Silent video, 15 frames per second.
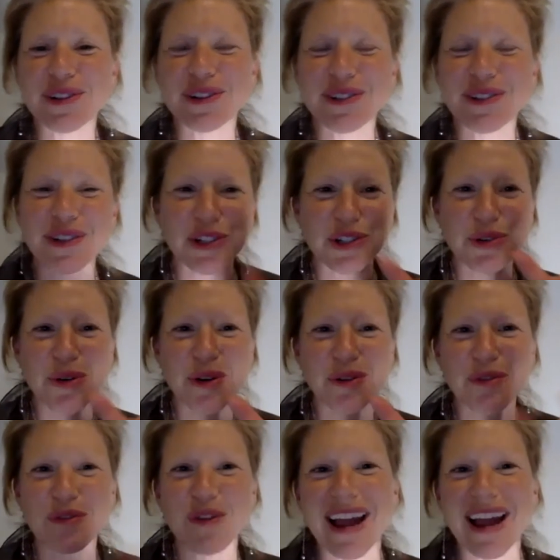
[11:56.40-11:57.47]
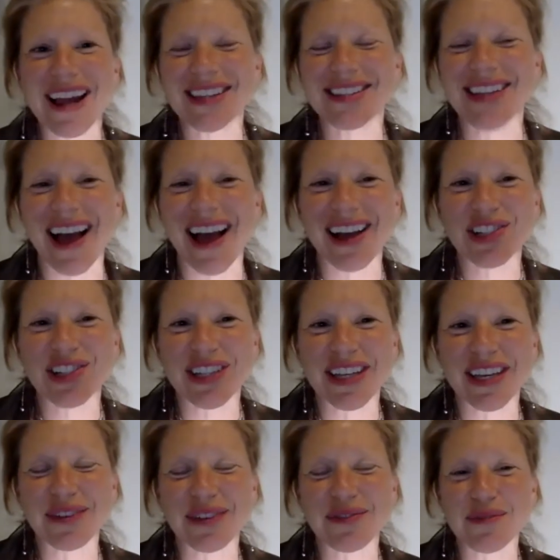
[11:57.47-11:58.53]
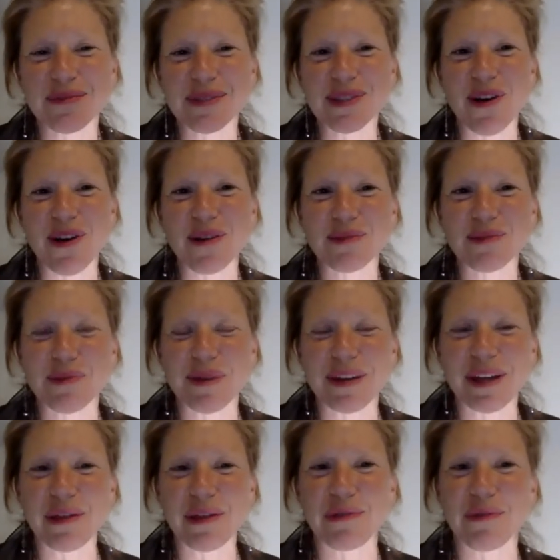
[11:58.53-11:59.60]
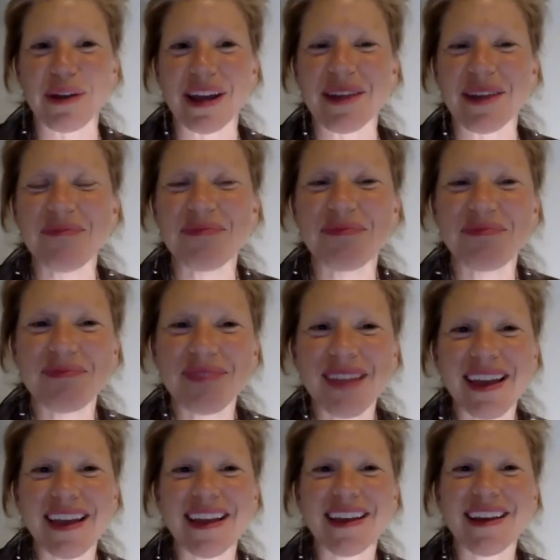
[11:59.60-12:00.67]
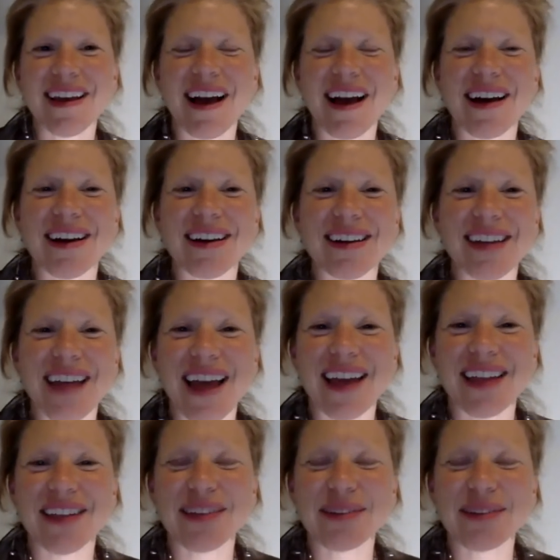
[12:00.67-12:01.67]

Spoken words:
short phrase actually from Psalm 23. And there's a